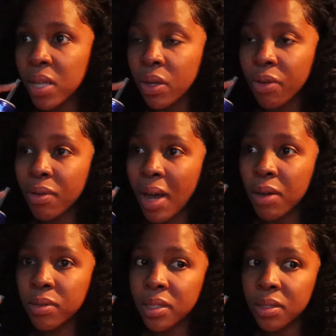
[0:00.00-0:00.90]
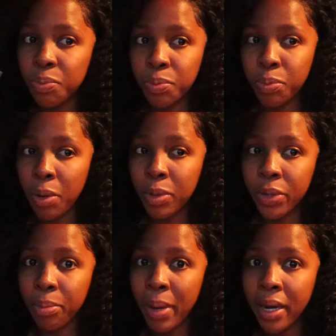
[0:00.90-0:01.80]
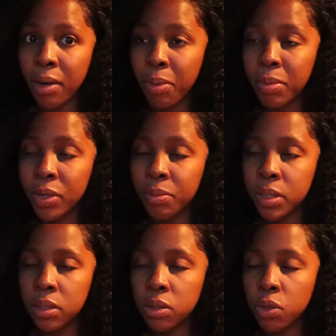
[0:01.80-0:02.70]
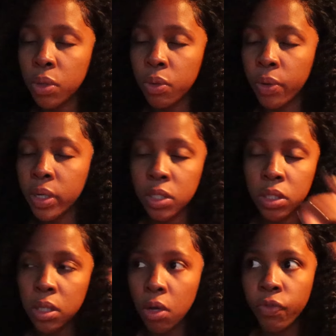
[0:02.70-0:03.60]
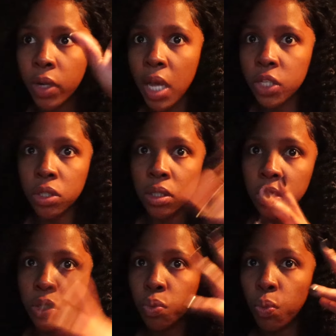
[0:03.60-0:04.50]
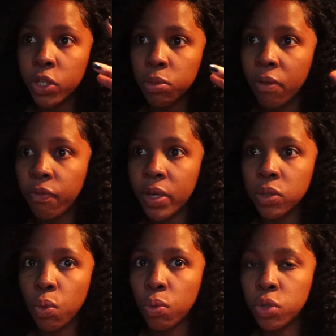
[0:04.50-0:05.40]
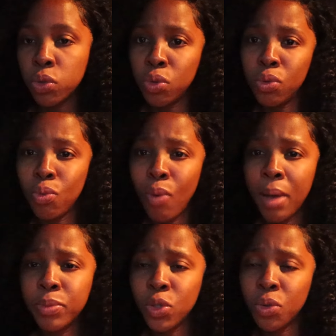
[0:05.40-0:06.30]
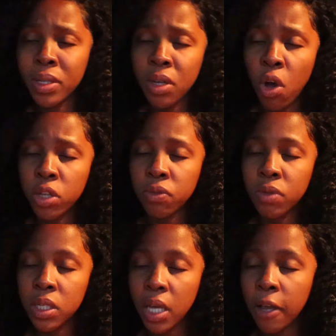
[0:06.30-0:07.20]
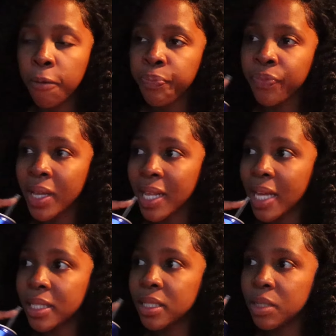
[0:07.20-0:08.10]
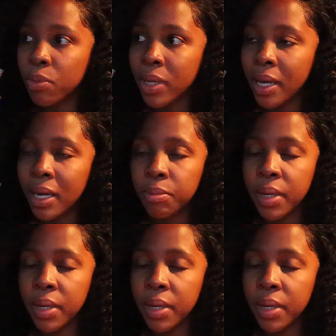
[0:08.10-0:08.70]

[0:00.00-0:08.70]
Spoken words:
So I don't know how this is probably gonna pan out. I'm probably gonna be so annoyed and just take off the lashes and just wash my face or just use wipes during the course of the day. As in Dibuyela.